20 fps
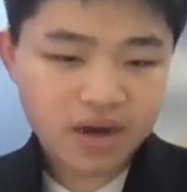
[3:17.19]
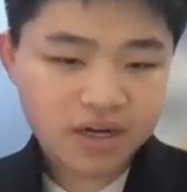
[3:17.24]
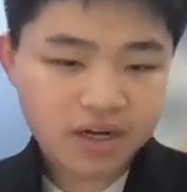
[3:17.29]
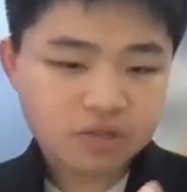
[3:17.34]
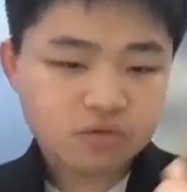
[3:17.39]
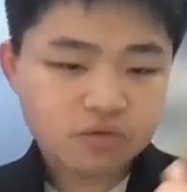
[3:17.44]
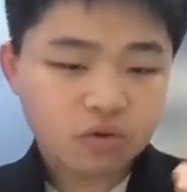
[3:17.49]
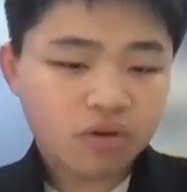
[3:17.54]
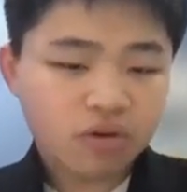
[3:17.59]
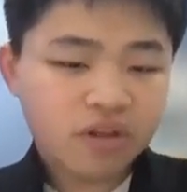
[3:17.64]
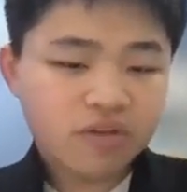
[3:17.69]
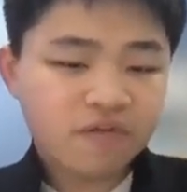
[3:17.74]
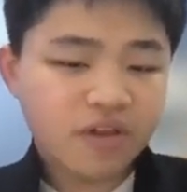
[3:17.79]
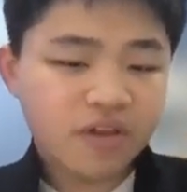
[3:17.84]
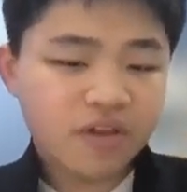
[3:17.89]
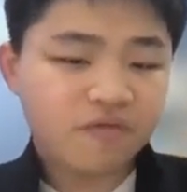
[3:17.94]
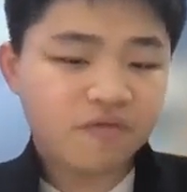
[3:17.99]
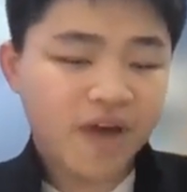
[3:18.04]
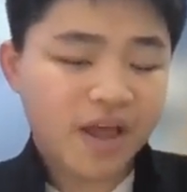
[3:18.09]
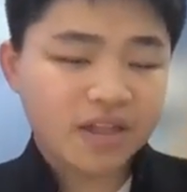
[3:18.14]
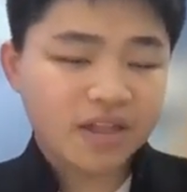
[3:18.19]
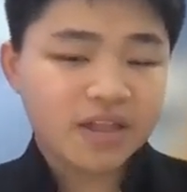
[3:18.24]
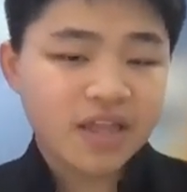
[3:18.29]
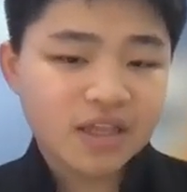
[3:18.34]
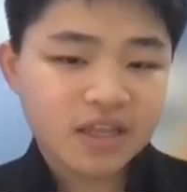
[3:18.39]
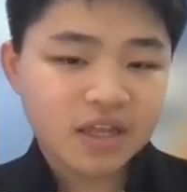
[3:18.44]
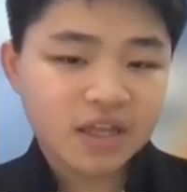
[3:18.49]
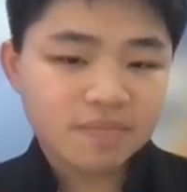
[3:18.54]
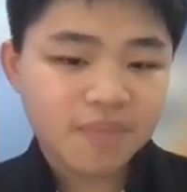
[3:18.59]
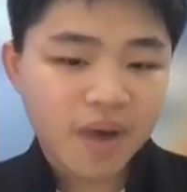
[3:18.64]
artists will only feel
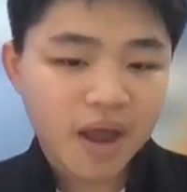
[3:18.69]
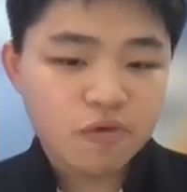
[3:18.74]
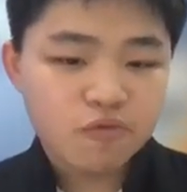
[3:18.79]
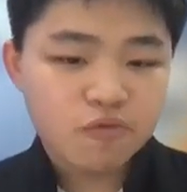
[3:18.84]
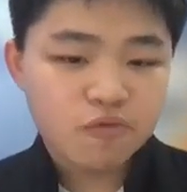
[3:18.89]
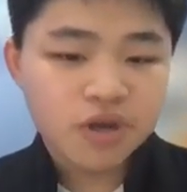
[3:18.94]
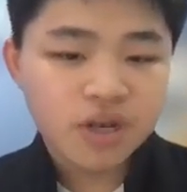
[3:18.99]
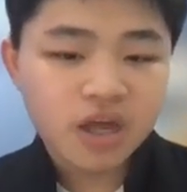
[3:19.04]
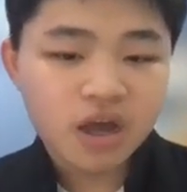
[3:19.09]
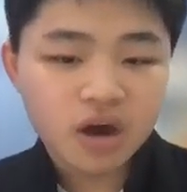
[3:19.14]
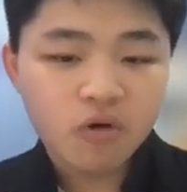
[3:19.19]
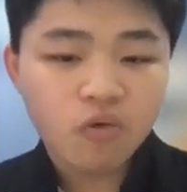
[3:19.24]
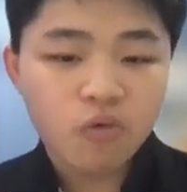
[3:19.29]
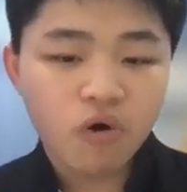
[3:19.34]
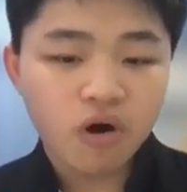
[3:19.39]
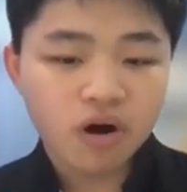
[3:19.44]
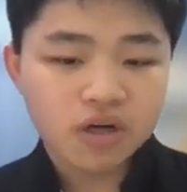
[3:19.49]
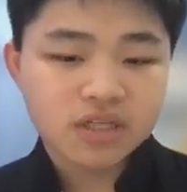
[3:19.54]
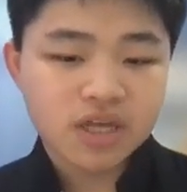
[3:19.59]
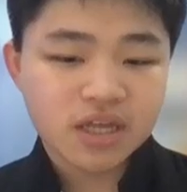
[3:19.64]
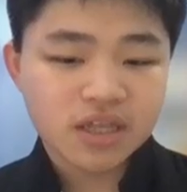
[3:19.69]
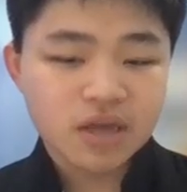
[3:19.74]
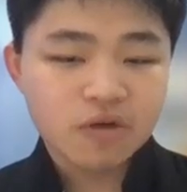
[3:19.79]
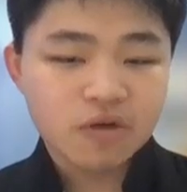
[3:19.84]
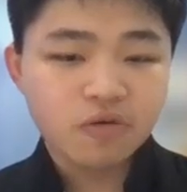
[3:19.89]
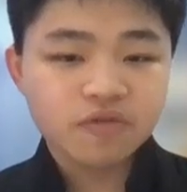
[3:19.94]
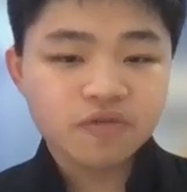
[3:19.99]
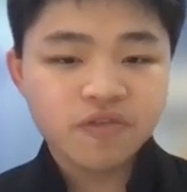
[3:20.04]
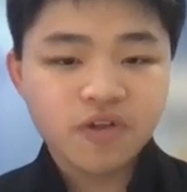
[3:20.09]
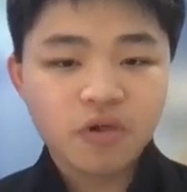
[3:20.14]
validated by winning awards and they
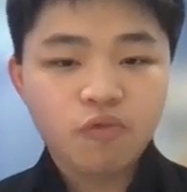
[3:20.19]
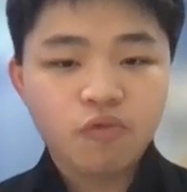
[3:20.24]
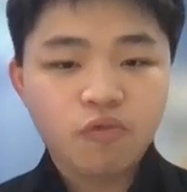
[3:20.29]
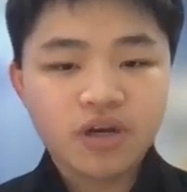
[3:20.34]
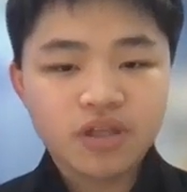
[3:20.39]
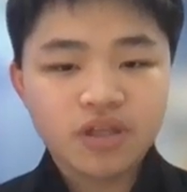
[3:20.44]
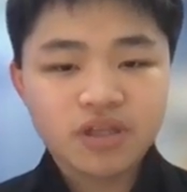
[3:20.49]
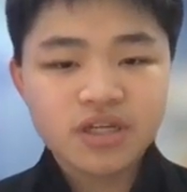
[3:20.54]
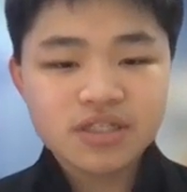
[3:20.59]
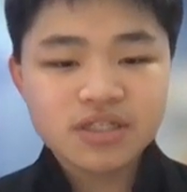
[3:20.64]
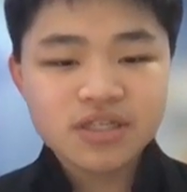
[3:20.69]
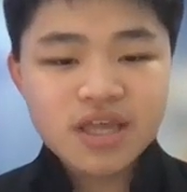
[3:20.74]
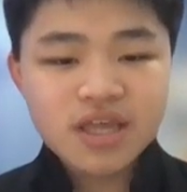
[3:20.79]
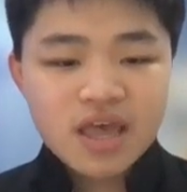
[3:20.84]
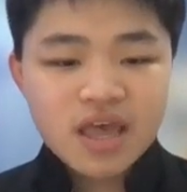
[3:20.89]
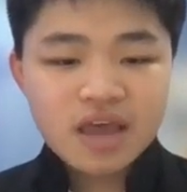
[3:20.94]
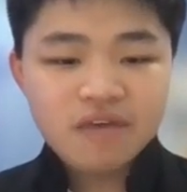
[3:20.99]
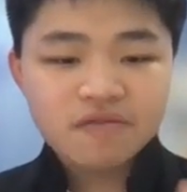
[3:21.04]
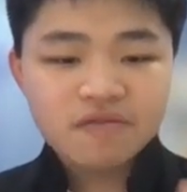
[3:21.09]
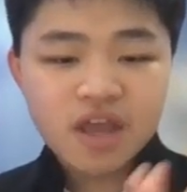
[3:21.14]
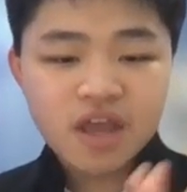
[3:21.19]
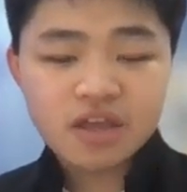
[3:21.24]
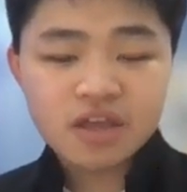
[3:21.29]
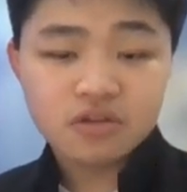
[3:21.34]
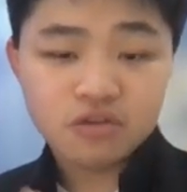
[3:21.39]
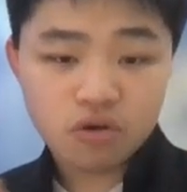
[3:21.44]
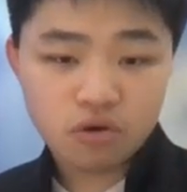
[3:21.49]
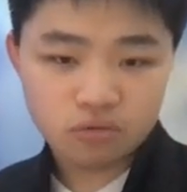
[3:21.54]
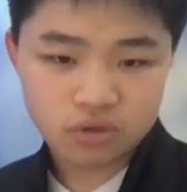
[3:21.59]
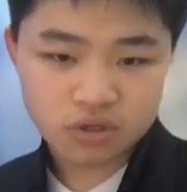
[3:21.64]
would feel worthless if
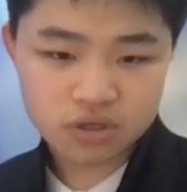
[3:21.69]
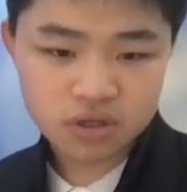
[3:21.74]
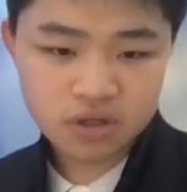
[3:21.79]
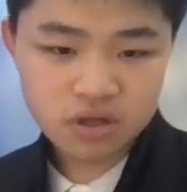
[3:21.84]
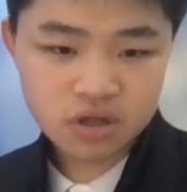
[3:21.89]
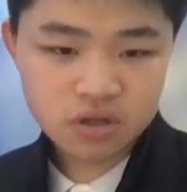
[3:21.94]
they don't.